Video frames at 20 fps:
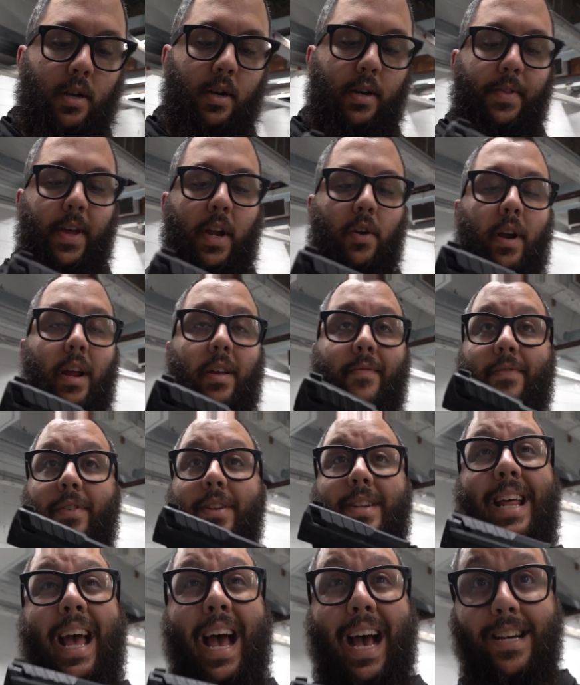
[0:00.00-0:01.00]
They're a
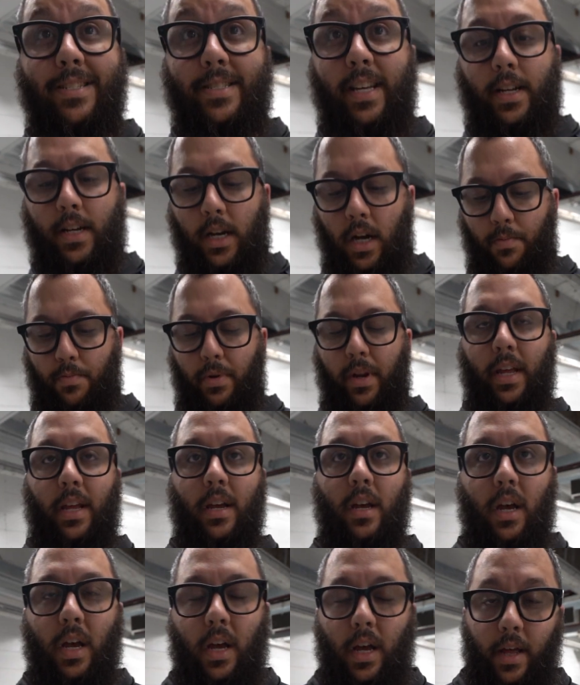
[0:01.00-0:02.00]
fantastic company.
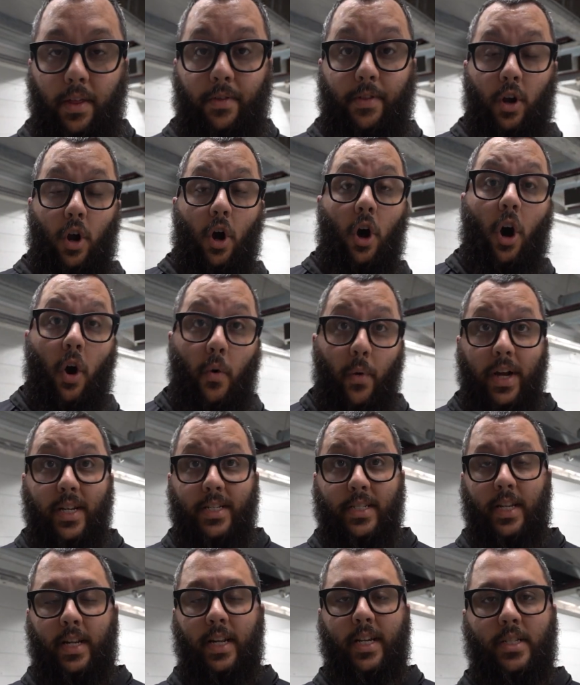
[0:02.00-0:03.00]
They're
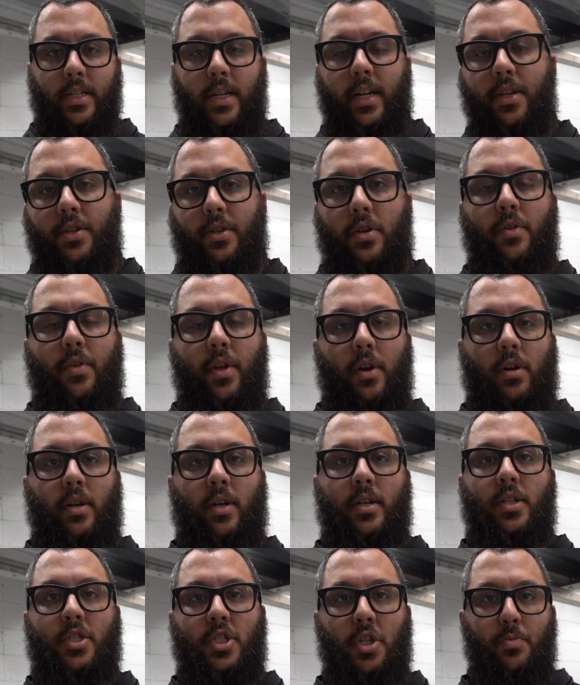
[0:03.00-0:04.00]
always listening to their
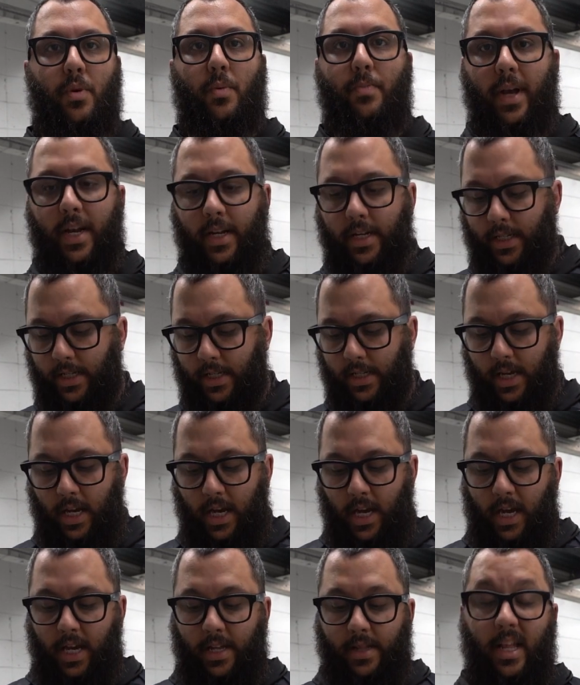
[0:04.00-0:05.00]
consumer base.
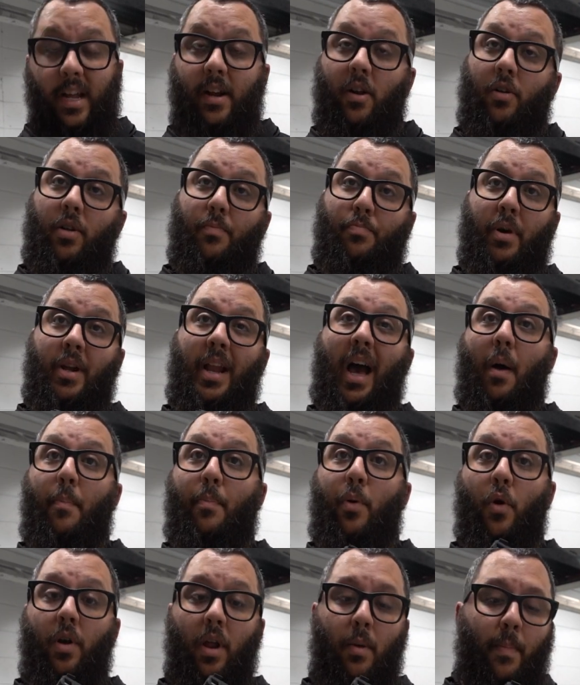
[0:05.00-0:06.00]
They are putting out
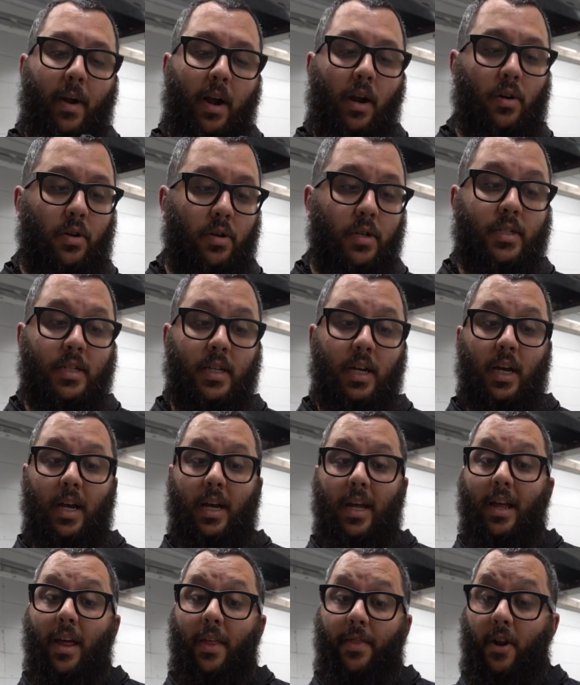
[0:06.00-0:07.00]
ported barrels.
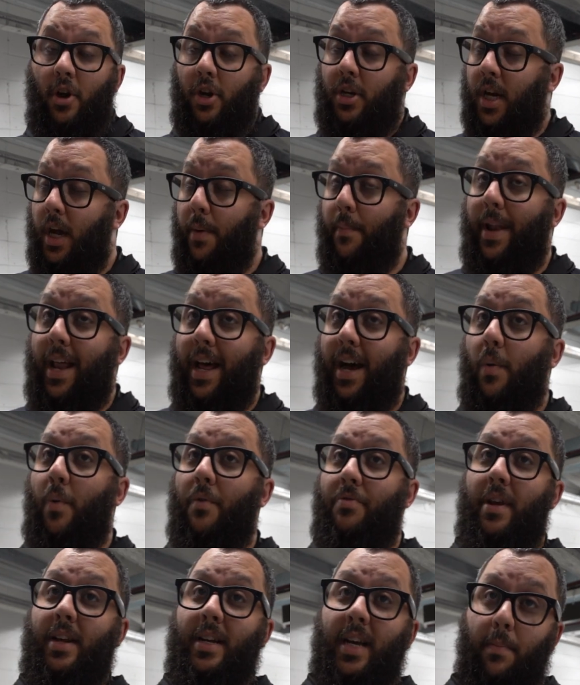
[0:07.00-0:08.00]
They're coming out
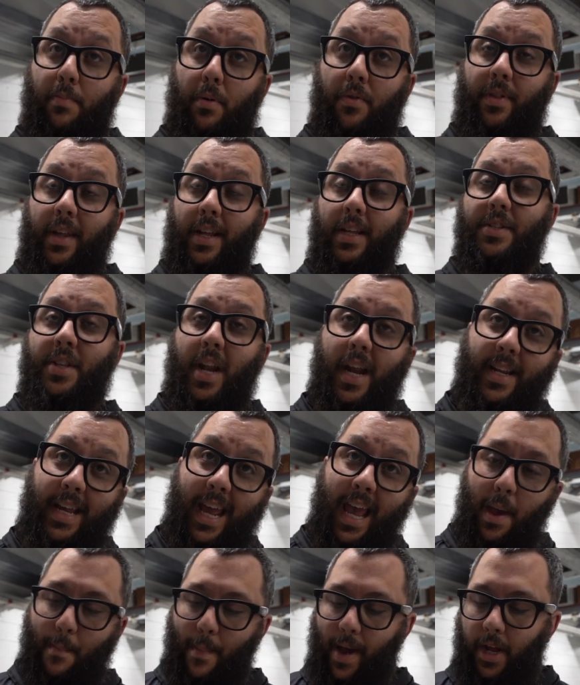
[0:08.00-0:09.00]
with a couple things that I
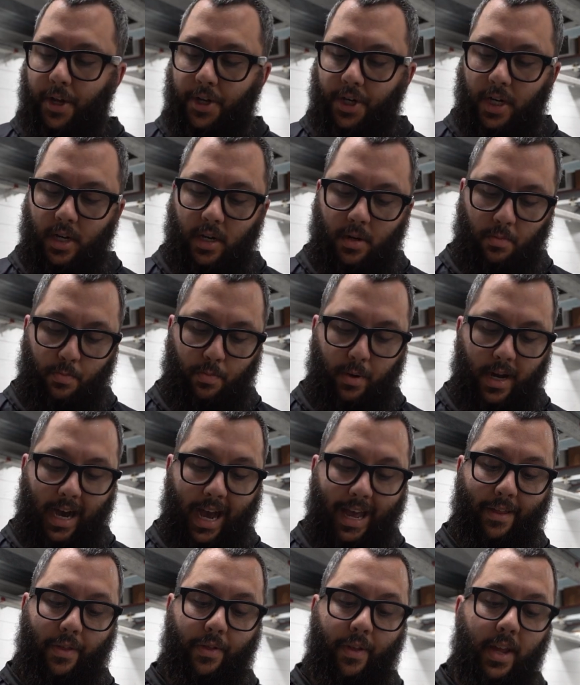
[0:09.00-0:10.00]
can't mention, but
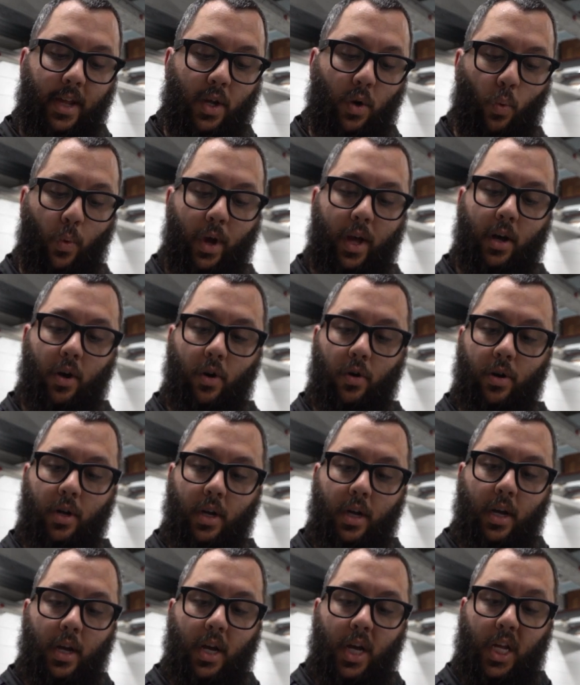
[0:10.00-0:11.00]
I think will
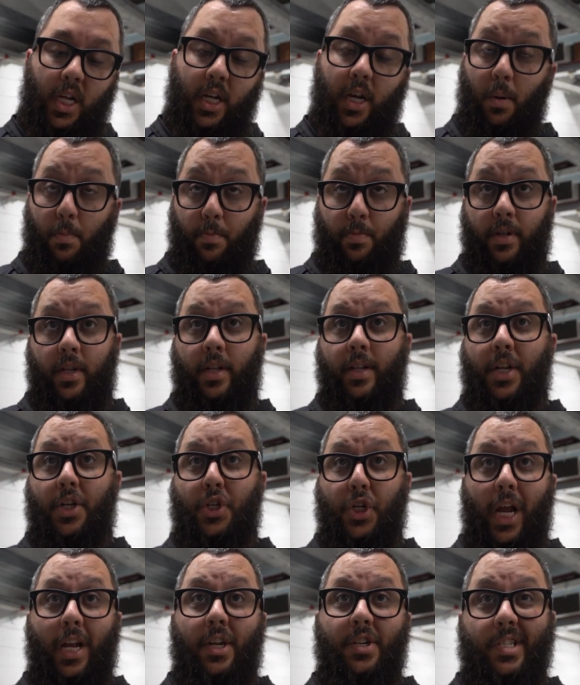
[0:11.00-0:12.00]
completely
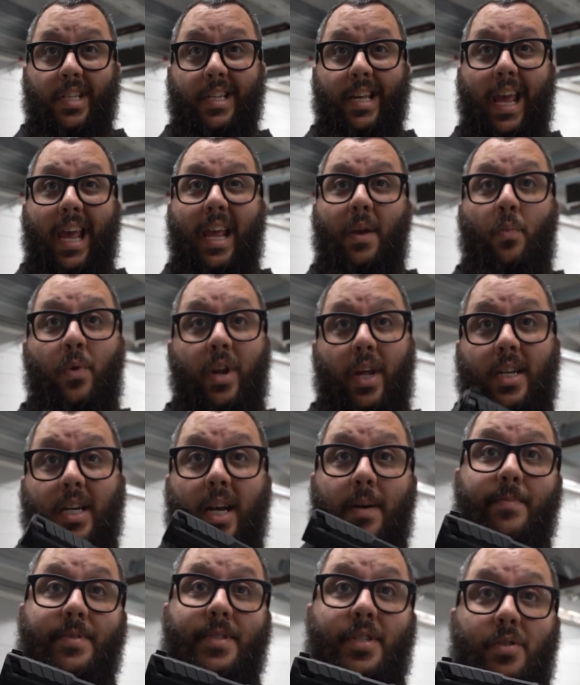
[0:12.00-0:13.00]
change the game when it
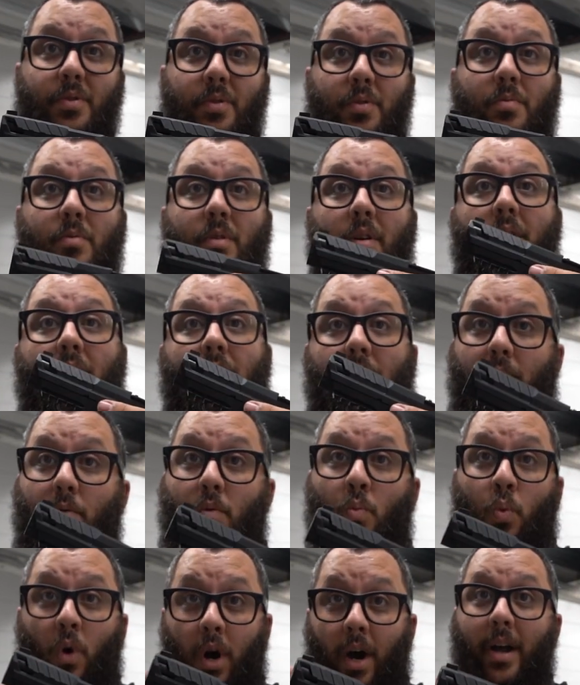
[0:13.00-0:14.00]
comes to,
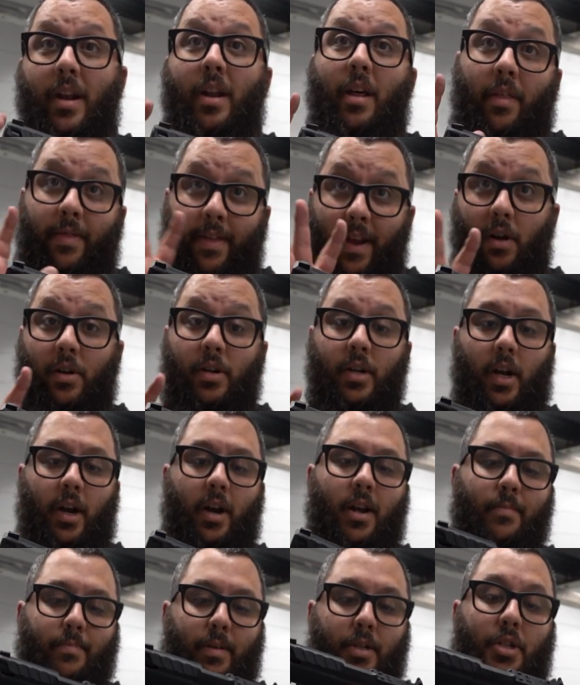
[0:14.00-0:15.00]
one, their
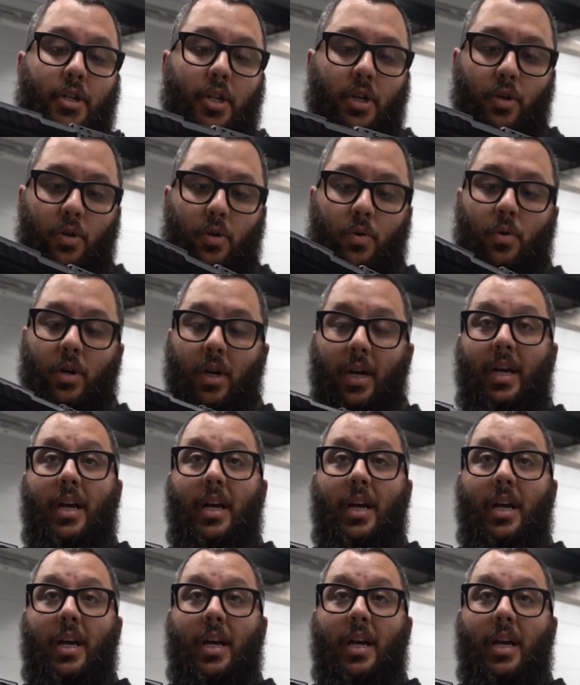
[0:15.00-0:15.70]
gun, but two,